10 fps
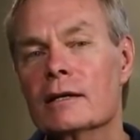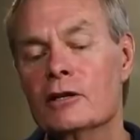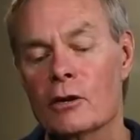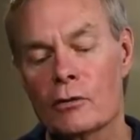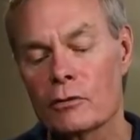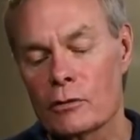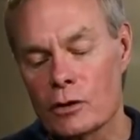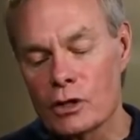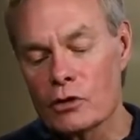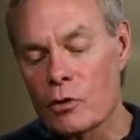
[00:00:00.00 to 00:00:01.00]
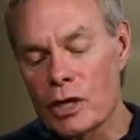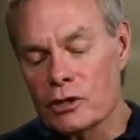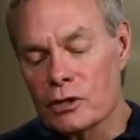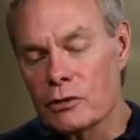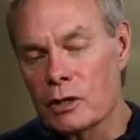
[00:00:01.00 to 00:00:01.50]
you know, this
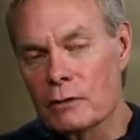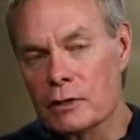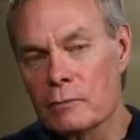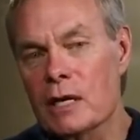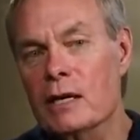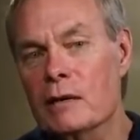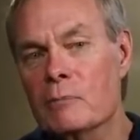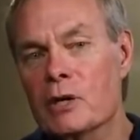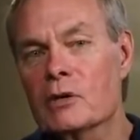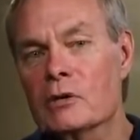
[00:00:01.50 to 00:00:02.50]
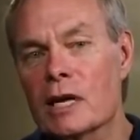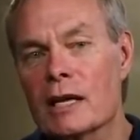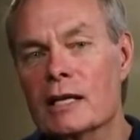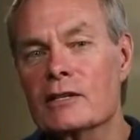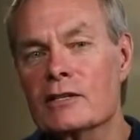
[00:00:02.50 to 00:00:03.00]
question to me appears
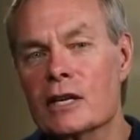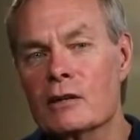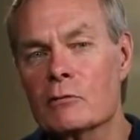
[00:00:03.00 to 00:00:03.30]
like he's saying,